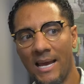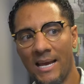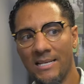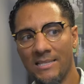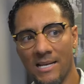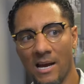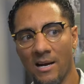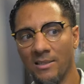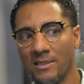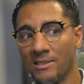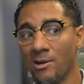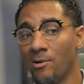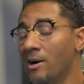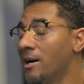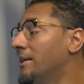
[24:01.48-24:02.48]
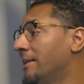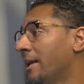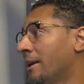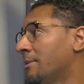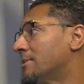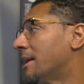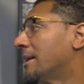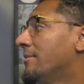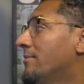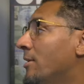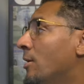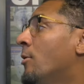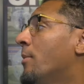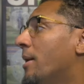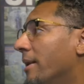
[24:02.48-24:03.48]
days now. It's on her name. It's not
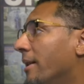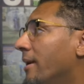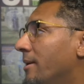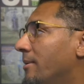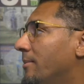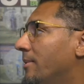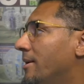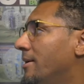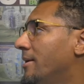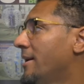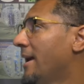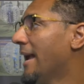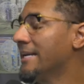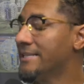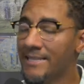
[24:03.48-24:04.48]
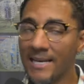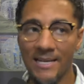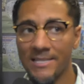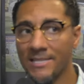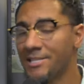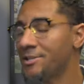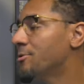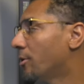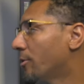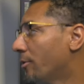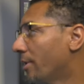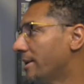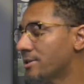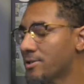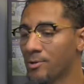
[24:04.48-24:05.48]
even on my name. And she had a zero
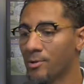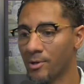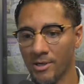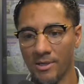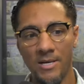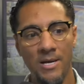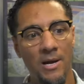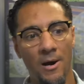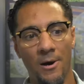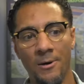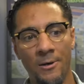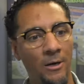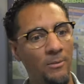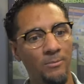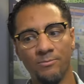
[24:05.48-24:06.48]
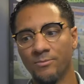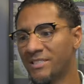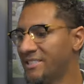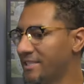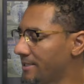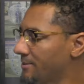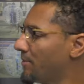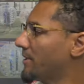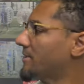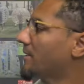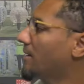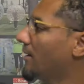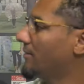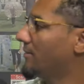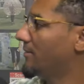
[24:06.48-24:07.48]
credit score um, six months
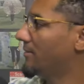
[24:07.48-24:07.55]
ago.